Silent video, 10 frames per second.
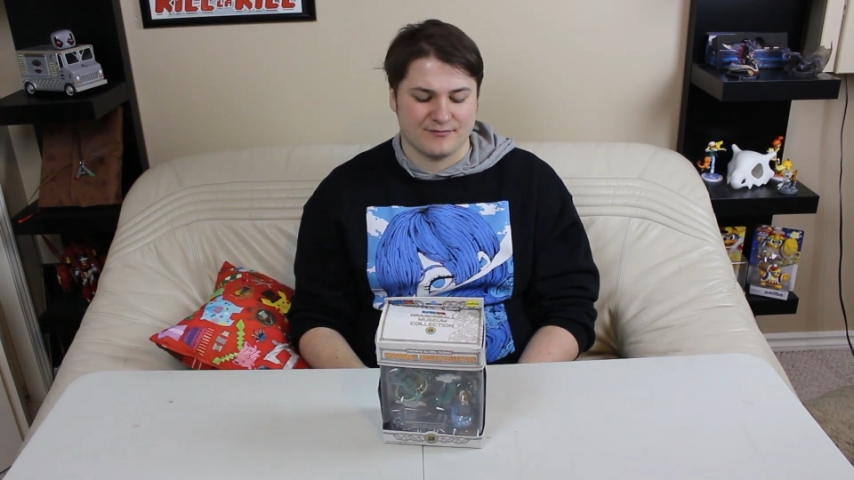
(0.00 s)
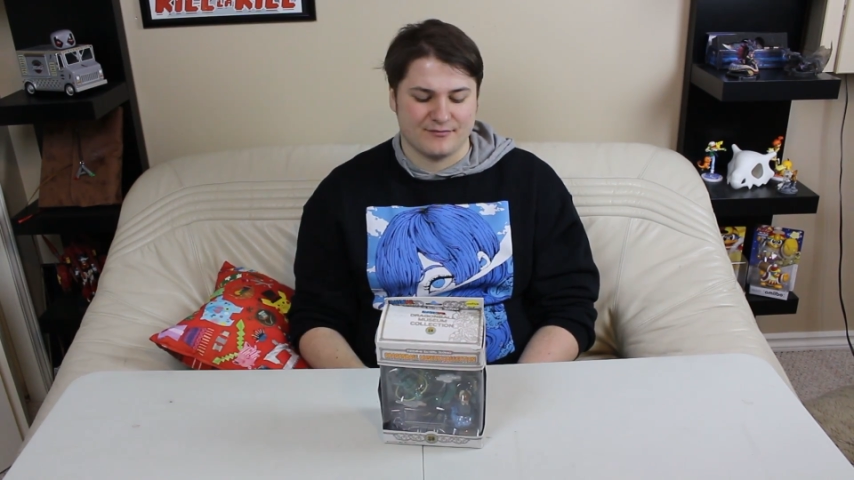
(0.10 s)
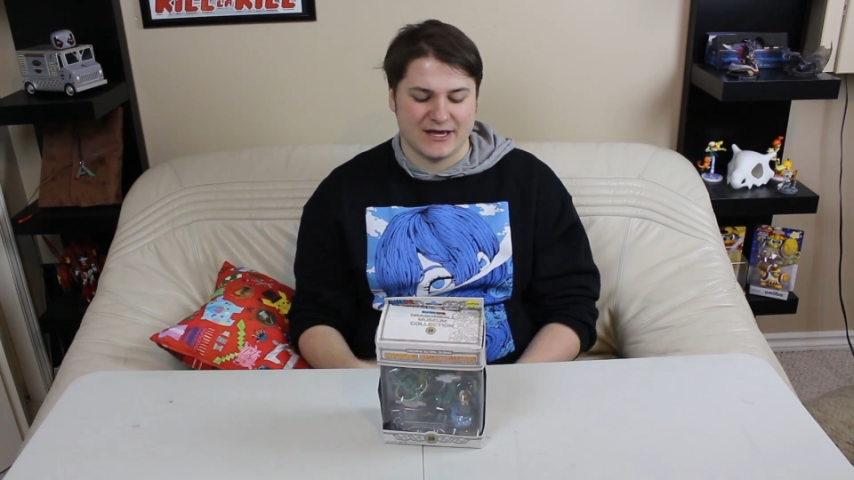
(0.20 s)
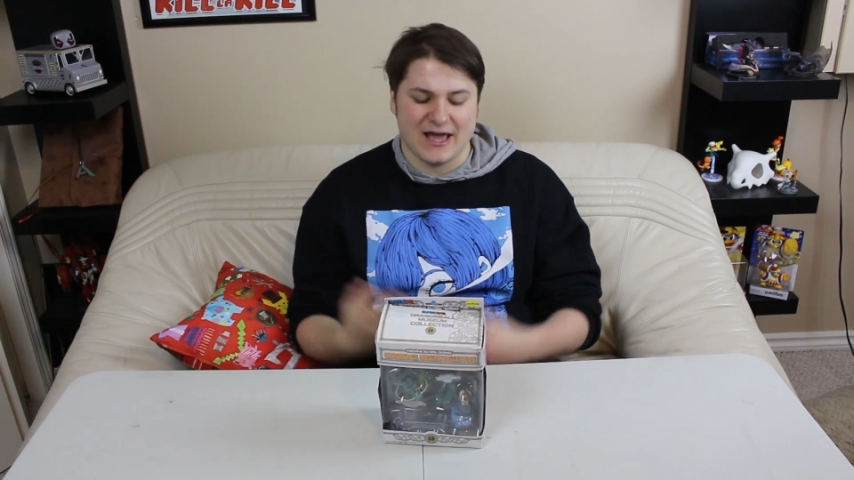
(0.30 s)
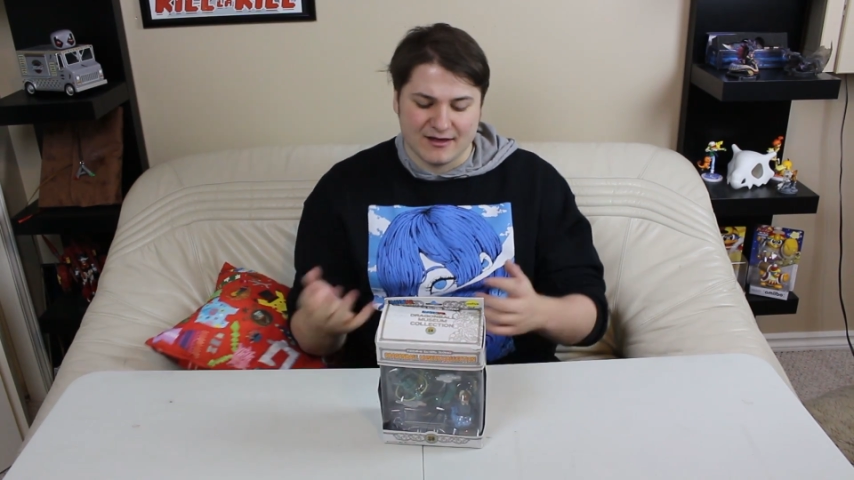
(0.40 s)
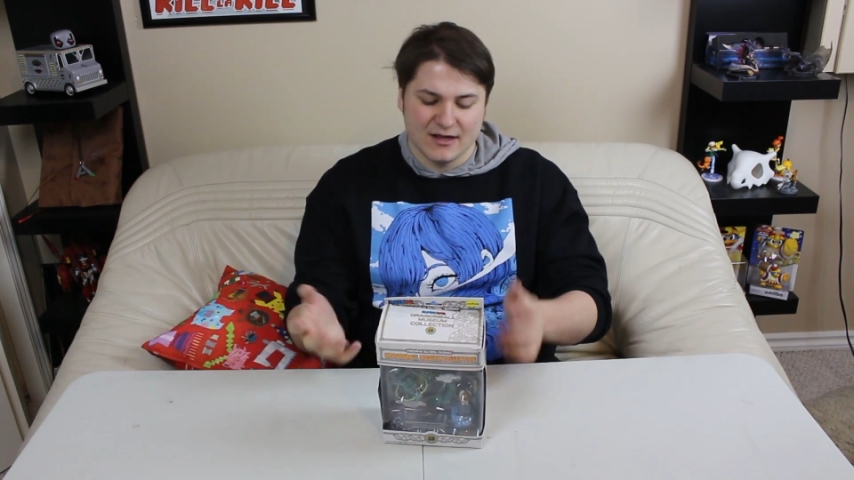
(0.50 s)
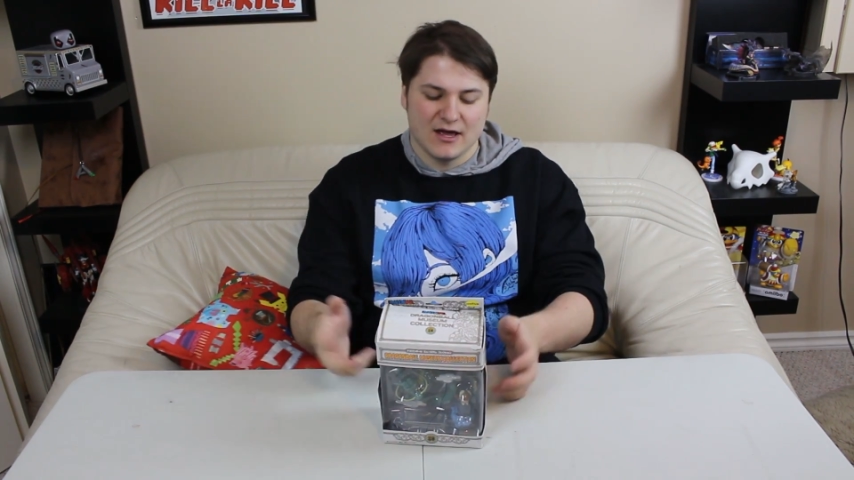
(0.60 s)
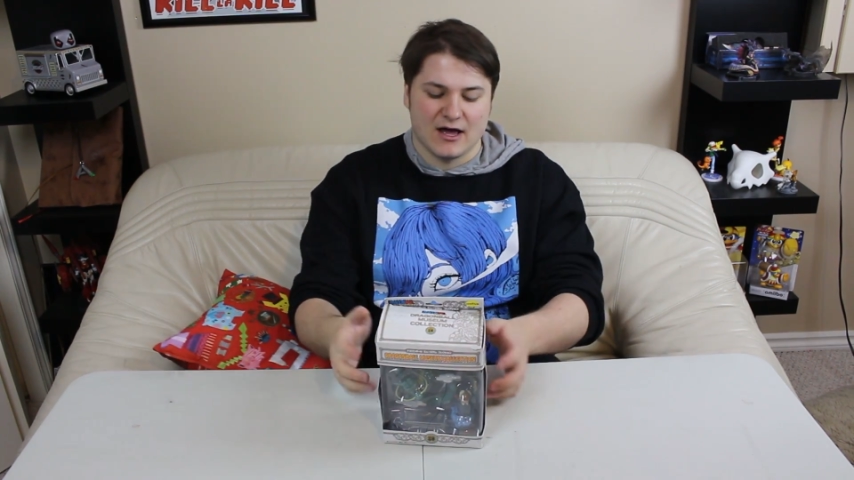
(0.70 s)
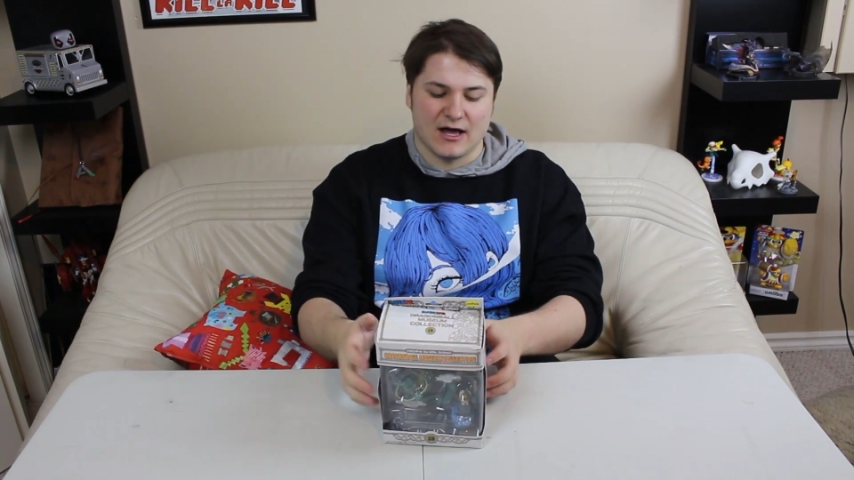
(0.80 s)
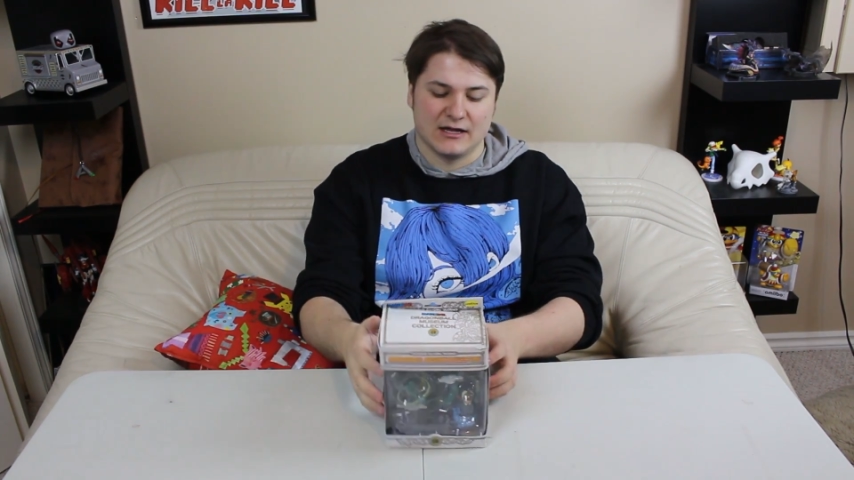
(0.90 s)
But yeah,
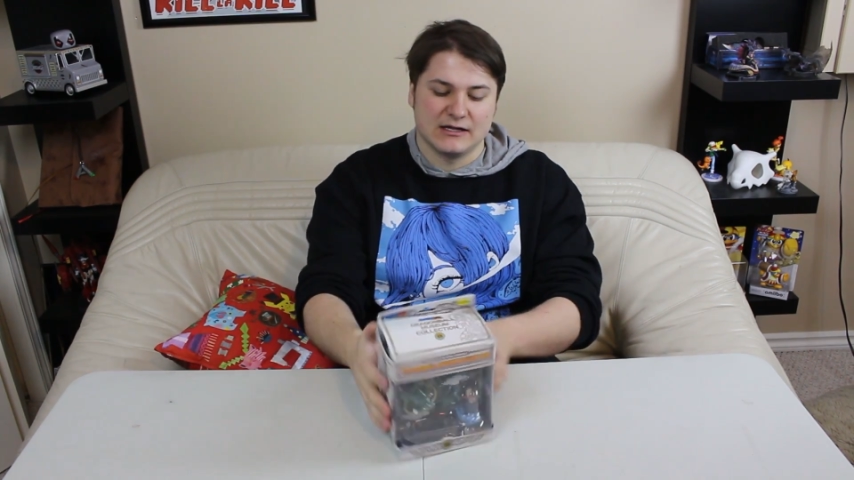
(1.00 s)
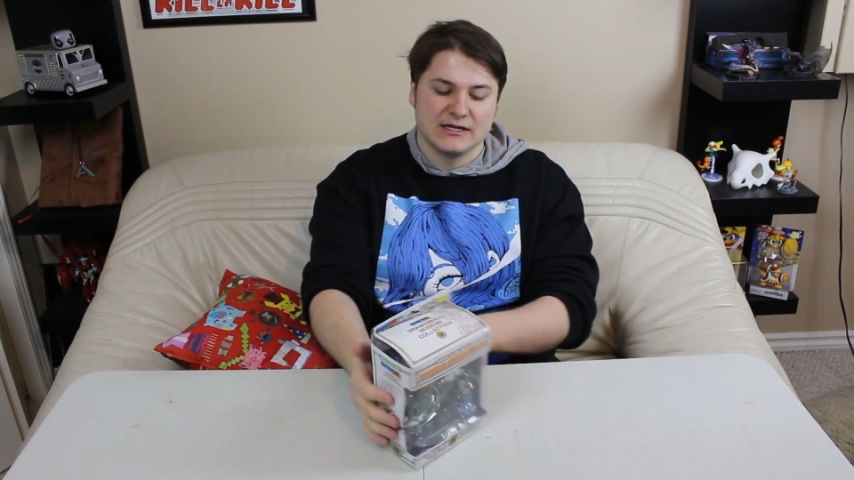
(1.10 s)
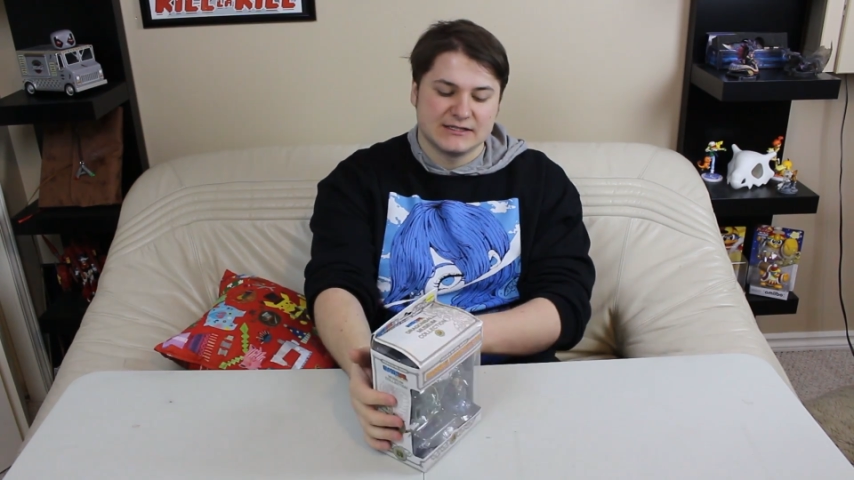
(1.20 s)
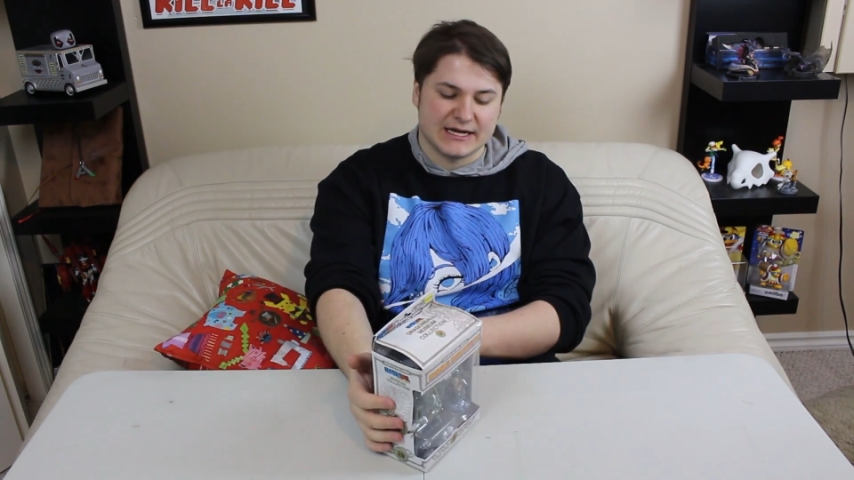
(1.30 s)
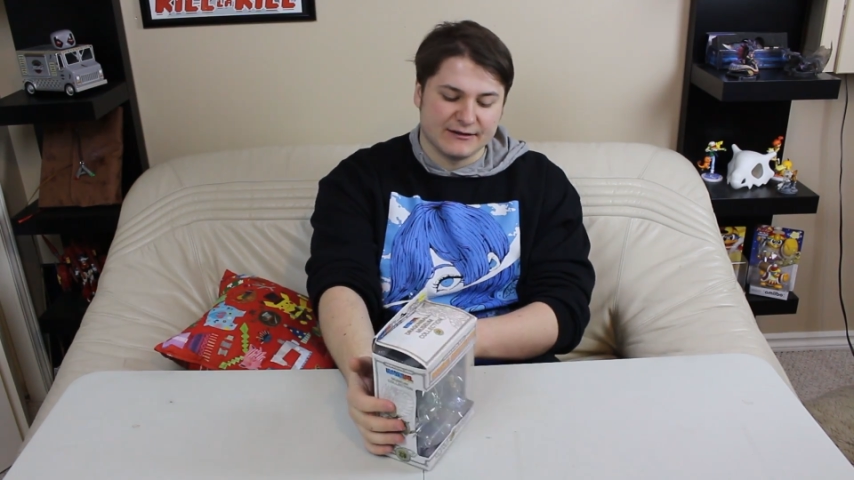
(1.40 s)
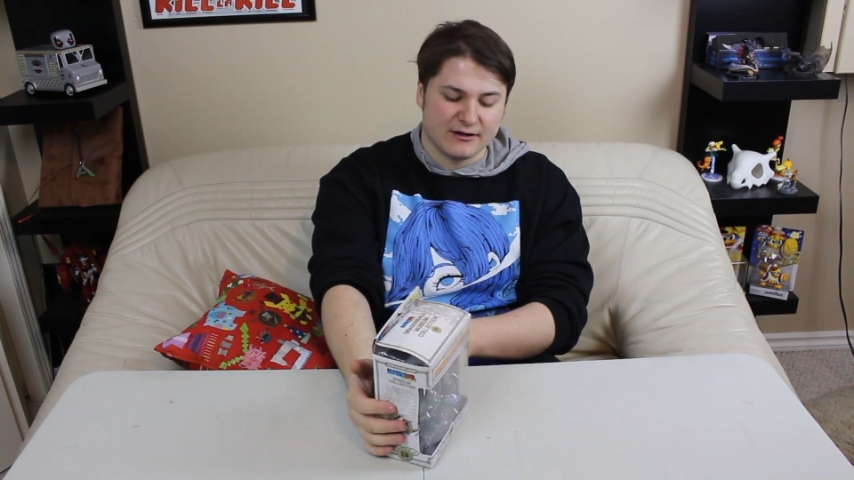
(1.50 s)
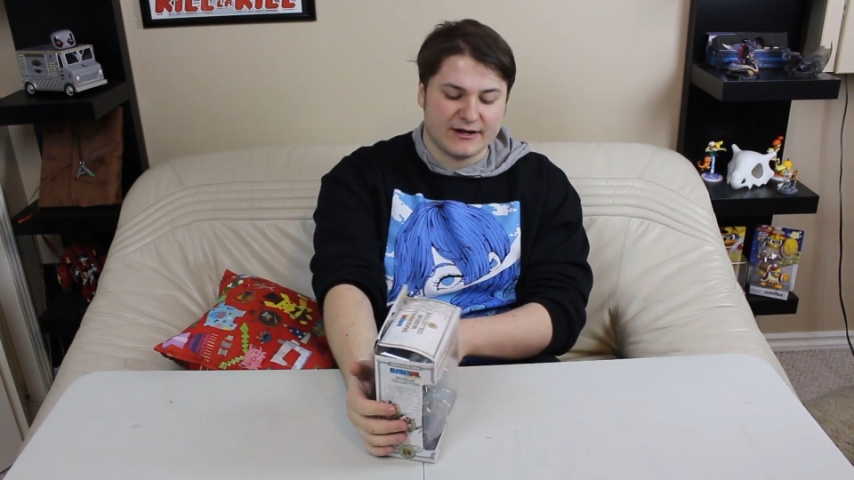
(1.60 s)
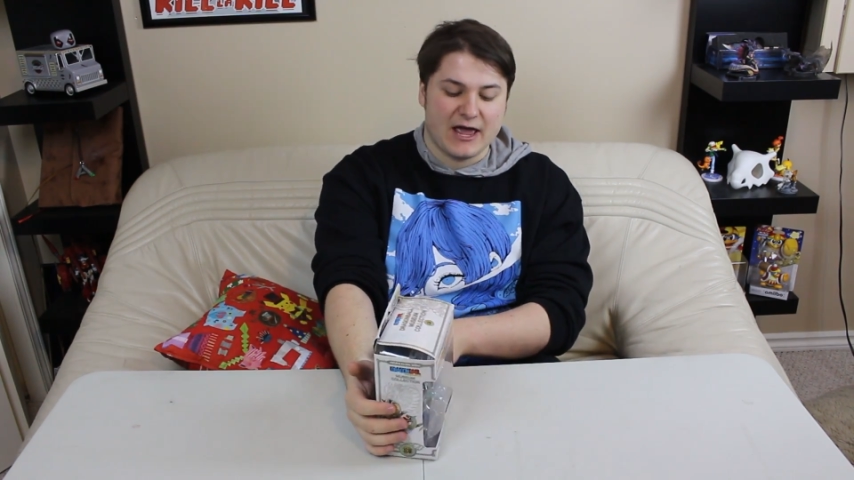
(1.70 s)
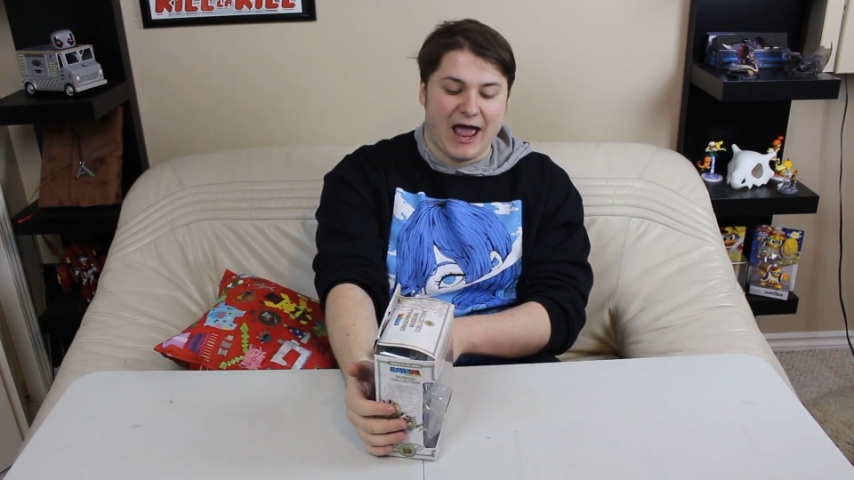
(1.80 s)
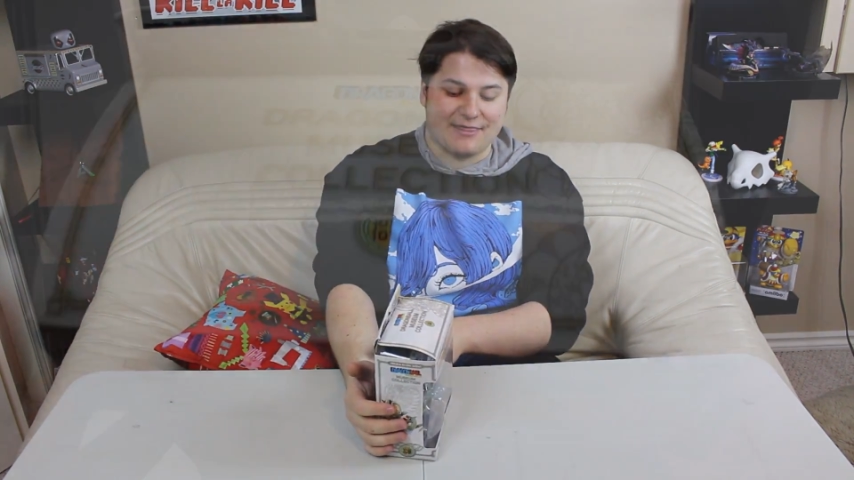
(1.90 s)
take a
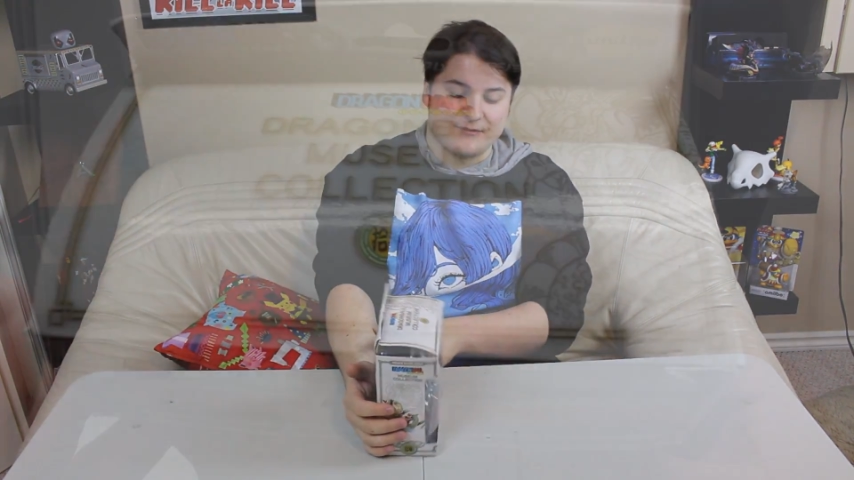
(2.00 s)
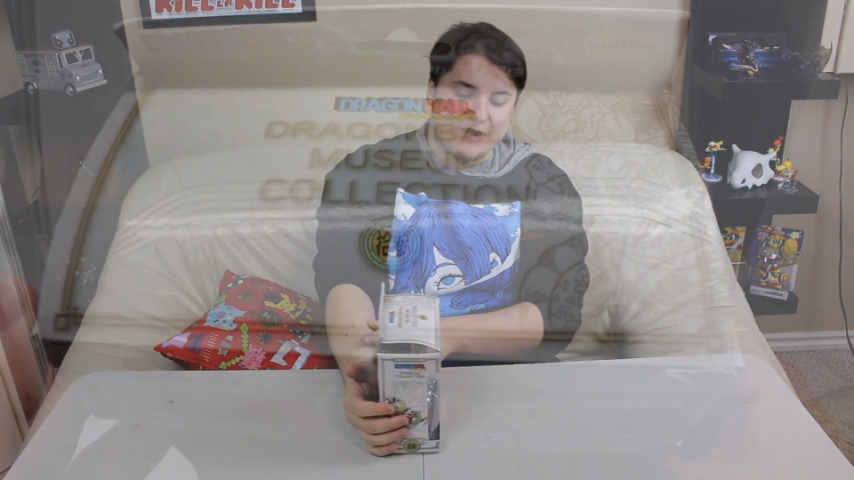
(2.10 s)
look at the